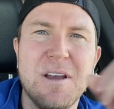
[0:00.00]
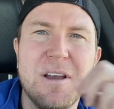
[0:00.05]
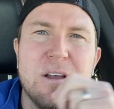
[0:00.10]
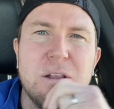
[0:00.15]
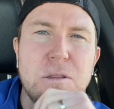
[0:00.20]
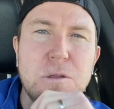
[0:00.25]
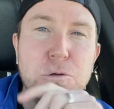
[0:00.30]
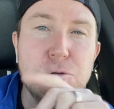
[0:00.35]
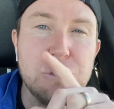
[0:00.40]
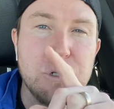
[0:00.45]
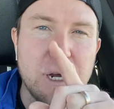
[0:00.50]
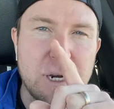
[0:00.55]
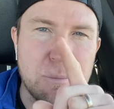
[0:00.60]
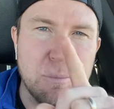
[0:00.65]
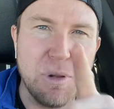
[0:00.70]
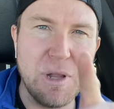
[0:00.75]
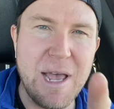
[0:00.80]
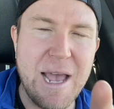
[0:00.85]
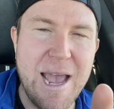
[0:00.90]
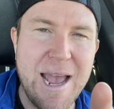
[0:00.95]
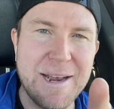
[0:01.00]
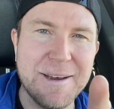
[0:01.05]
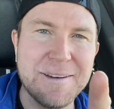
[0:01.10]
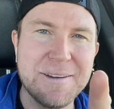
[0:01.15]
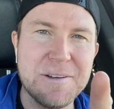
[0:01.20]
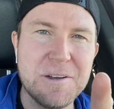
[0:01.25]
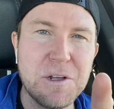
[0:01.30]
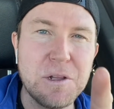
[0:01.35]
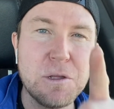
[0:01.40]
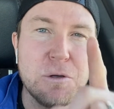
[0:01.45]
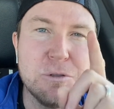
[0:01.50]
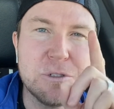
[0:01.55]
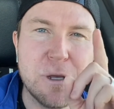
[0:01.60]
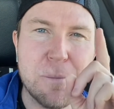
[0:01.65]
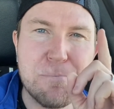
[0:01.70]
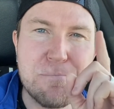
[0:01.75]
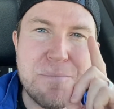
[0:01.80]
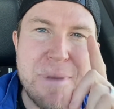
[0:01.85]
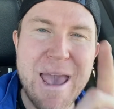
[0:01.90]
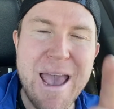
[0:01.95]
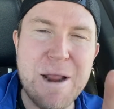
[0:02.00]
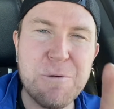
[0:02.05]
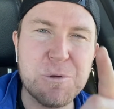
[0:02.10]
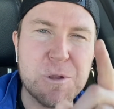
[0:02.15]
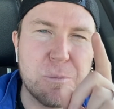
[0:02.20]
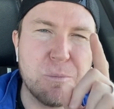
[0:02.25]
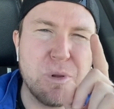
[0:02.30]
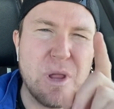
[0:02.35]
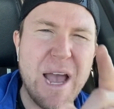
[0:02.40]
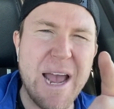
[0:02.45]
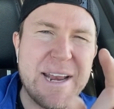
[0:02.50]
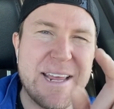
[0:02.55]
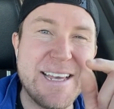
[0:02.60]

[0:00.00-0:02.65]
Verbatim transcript: Lou's got a plan. Lou's a man with a plan.